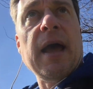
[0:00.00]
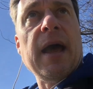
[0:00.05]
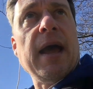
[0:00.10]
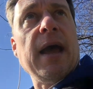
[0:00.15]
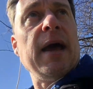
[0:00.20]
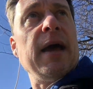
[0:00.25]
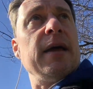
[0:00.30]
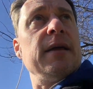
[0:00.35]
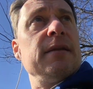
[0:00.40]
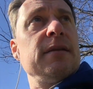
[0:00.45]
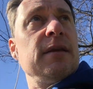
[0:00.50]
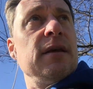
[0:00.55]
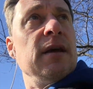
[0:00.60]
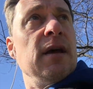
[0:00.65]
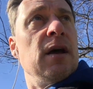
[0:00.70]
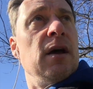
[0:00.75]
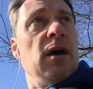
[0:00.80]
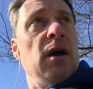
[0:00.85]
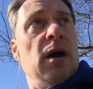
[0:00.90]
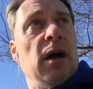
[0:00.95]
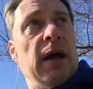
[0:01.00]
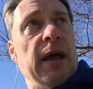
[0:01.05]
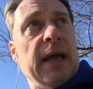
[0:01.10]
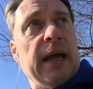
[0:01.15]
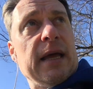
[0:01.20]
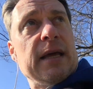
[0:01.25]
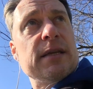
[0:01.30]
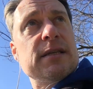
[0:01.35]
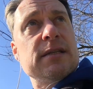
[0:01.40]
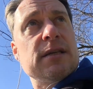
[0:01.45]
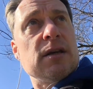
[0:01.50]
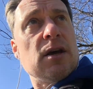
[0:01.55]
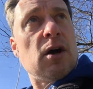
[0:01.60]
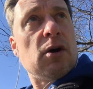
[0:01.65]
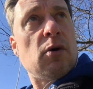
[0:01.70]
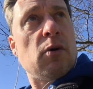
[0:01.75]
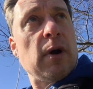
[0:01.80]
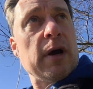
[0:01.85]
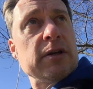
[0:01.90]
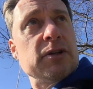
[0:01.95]
And it's a
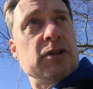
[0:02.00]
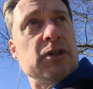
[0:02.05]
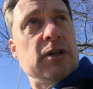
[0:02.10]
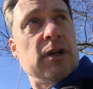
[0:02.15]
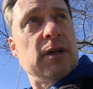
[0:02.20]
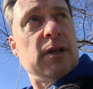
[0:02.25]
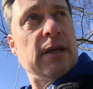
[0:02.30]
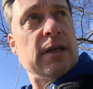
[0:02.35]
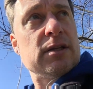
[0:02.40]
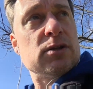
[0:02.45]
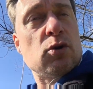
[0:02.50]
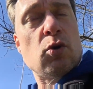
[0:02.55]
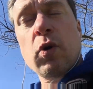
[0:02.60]
question, it's